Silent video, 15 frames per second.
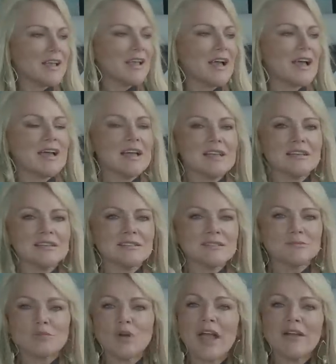uh,
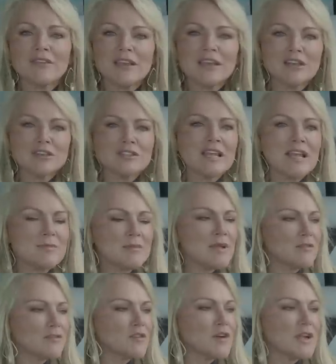private entertainment
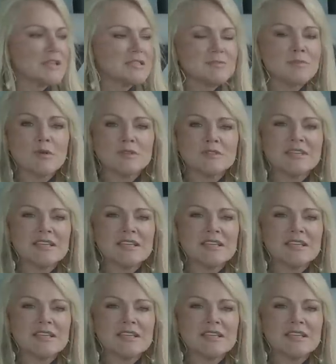for us most